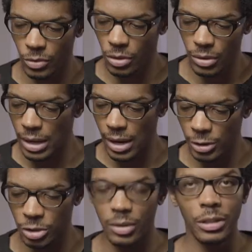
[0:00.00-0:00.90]
you can
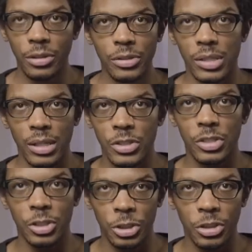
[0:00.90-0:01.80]
actually use
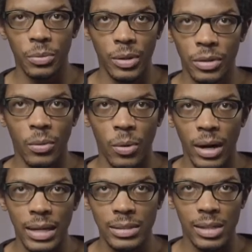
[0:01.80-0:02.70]
this to shoot with
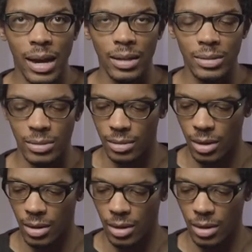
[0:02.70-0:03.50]
your Instax.